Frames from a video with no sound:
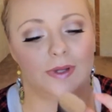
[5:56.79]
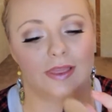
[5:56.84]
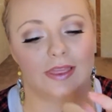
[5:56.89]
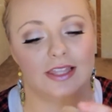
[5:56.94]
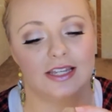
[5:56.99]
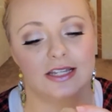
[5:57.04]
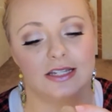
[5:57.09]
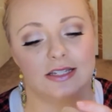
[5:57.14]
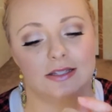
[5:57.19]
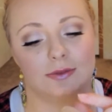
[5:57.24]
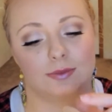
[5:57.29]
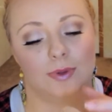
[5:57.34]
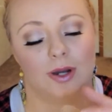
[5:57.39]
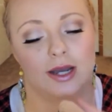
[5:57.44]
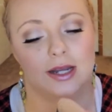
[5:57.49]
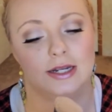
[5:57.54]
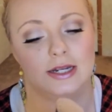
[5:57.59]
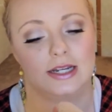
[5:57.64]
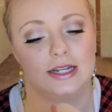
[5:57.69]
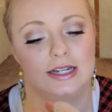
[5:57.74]
but this
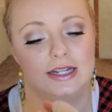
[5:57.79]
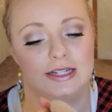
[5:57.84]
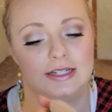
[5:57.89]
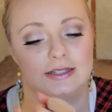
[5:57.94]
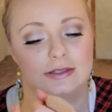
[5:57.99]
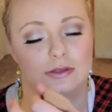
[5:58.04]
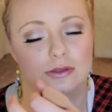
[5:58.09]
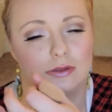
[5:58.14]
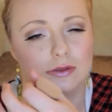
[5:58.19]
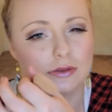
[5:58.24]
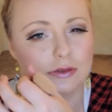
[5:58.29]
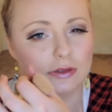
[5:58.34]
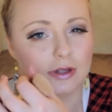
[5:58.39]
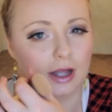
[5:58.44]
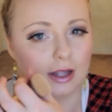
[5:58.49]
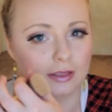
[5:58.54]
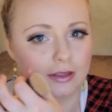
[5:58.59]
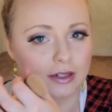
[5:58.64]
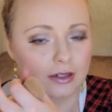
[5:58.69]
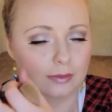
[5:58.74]
one is
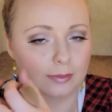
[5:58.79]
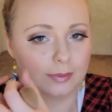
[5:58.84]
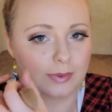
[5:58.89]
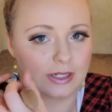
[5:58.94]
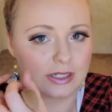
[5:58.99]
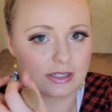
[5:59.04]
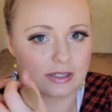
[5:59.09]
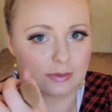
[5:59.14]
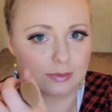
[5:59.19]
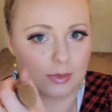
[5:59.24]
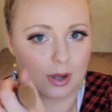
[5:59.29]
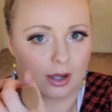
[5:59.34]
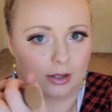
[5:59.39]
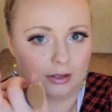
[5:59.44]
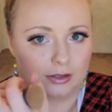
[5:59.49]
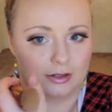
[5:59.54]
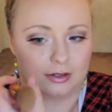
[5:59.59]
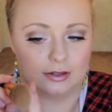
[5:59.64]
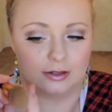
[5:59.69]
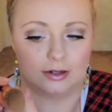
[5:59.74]
a little bit
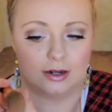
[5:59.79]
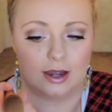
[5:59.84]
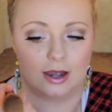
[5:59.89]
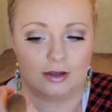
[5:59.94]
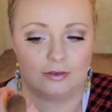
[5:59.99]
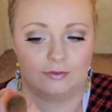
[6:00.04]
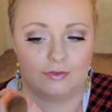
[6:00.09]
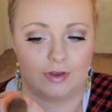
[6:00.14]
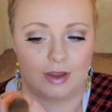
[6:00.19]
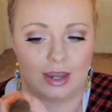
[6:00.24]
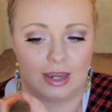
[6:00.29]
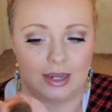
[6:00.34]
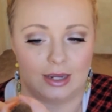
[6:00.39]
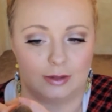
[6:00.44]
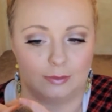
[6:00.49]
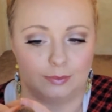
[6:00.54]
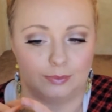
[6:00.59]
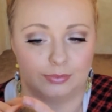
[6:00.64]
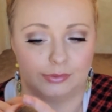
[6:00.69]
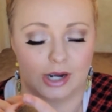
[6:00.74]
smaller of
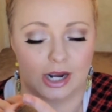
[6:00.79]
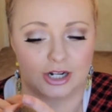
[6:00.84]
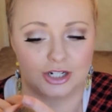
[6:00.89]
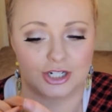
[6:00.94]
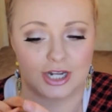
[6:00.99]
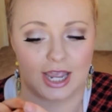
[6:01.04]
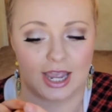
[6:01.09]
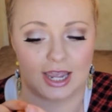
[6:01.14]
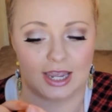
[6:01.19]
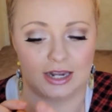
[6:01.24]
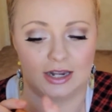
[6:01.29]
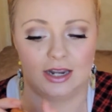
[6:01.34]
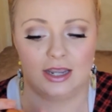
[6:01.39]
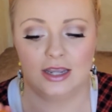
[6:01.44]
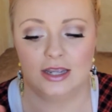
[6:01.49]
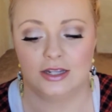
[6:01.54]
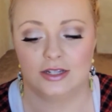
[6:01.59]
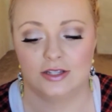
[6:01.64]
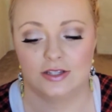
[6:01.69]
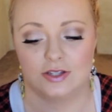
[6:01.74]
a brush
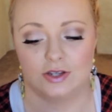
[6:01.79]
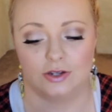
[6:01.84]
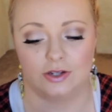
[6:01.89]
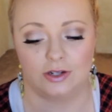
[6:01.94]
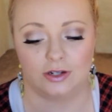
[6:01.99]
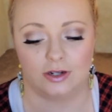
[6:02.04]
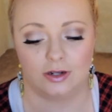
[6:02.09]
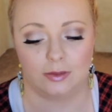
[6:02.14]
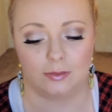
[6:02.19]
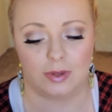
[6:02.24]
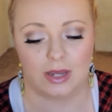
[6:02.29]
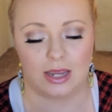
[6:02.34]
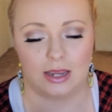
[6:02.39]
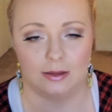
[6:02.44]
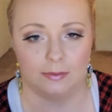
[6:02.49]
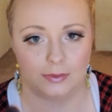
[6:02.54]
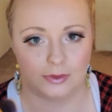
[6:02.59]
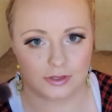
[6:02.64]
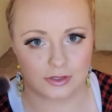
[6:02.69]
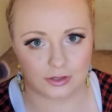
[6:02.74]
head, so you're going to
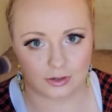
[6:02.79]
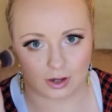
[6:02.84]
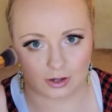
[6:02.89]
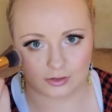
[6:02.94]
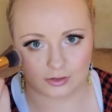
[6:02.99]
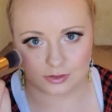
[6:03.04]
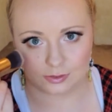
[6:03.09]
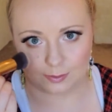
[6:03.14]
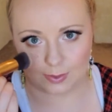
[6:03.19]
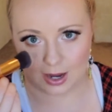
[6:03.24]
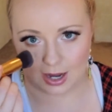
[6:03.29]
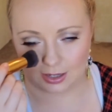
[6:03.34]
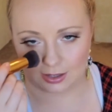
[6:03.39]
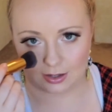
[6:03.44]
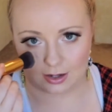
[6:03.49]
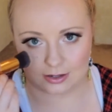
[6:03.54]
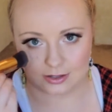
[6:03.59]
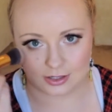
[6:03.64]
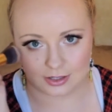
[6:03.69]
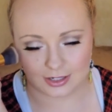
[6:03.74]
be able also
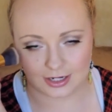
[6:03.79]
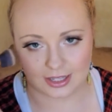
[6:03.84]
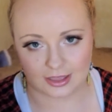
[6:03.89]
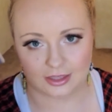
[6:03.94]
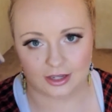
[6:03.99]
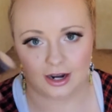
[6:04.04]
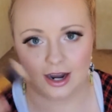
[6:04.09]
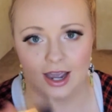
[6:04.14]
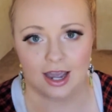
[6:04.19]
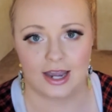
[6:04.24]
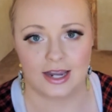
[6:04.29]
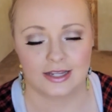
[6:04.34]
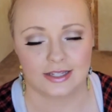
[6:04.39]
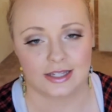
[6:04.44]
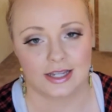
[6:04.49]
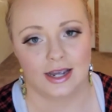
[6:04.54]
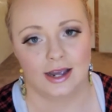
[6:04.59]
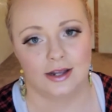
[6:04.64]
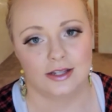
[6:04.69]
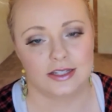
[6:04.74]
pack it underneath your
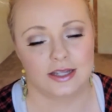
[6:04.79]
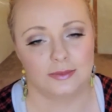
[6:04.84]
eyes.